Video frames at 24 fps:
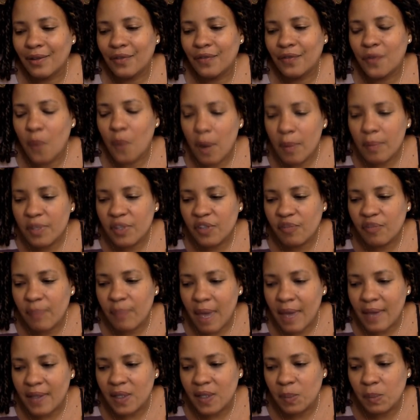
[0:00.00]
forms of
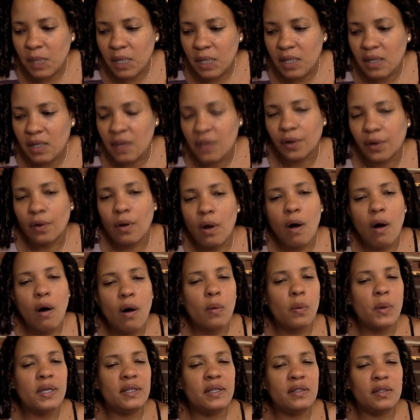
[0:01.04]
mass media that are
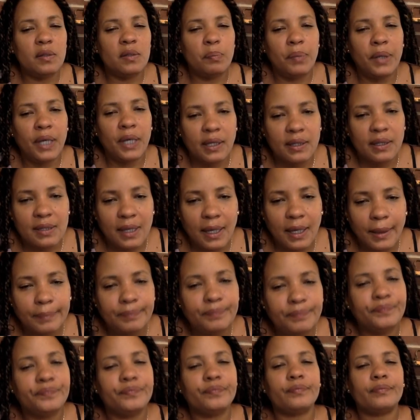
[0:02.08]
always
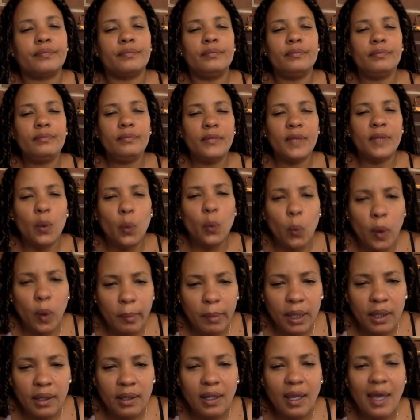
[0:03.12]
depicting
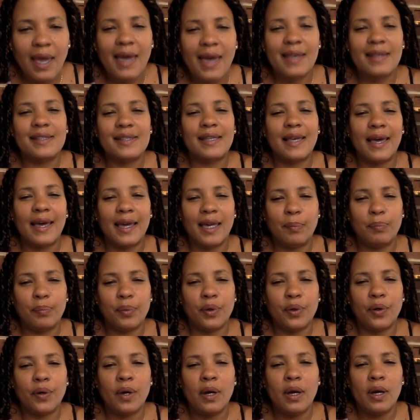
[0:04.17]
women as
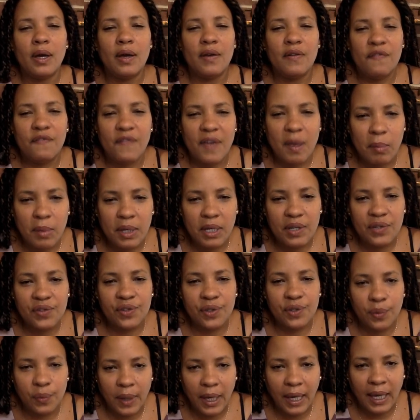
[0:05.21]
hyper feminists
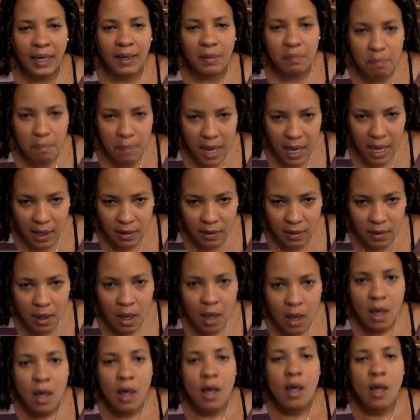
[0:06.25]
who hate men,